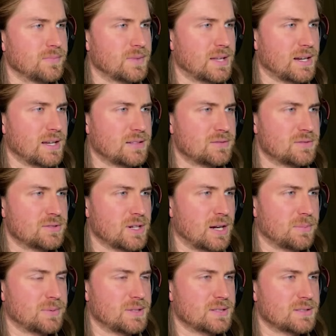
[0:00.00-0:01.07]
Can I
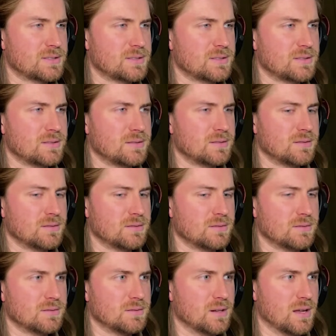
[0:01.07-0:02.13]
chop this?
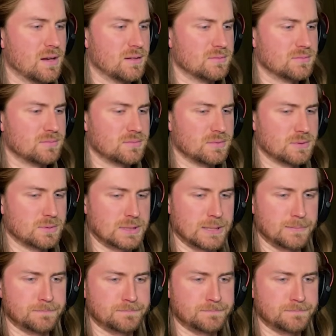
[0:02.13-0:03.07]
No. Okay.